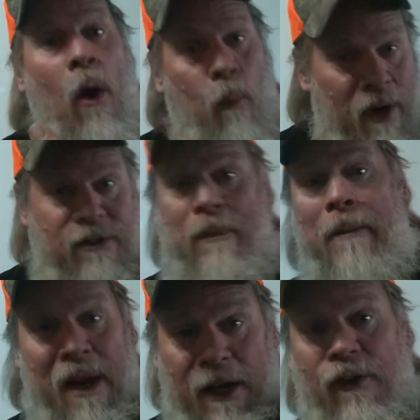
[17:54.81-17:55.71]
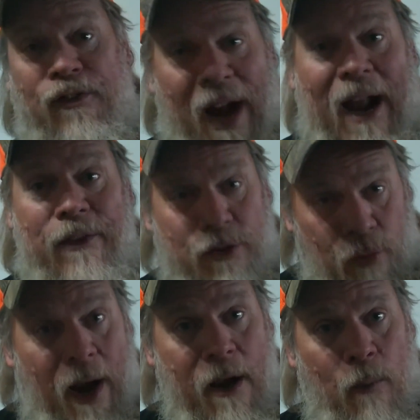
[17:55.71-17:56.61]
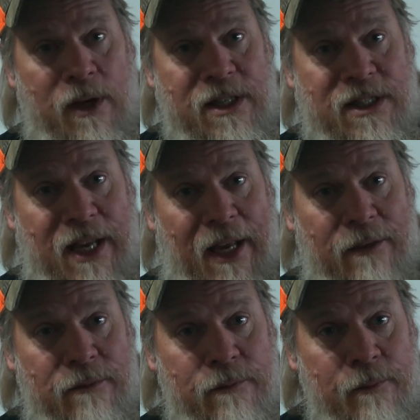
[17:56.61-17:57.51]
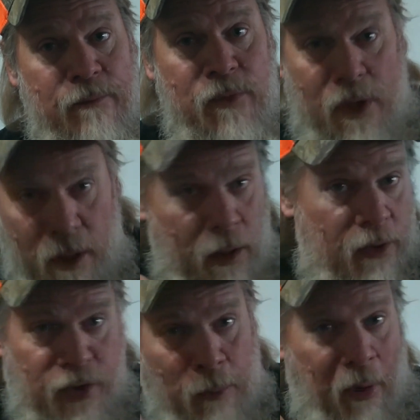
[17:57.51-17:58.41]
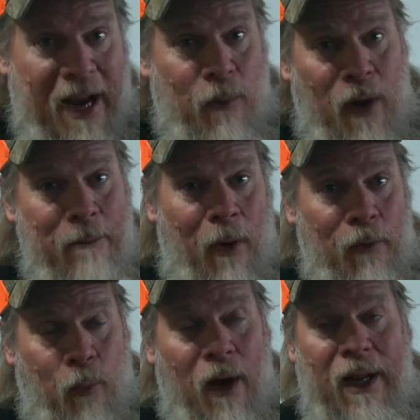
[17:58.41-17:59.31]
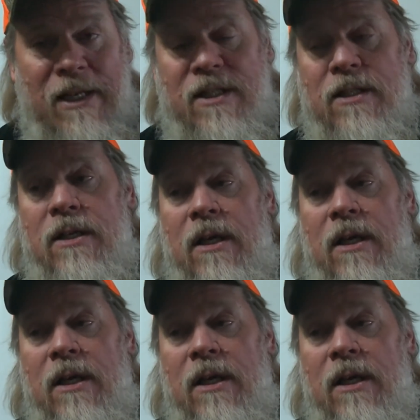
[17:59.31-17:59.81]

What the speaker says: which may be on the other side of the trail where you set. So you're playing the wind both ways.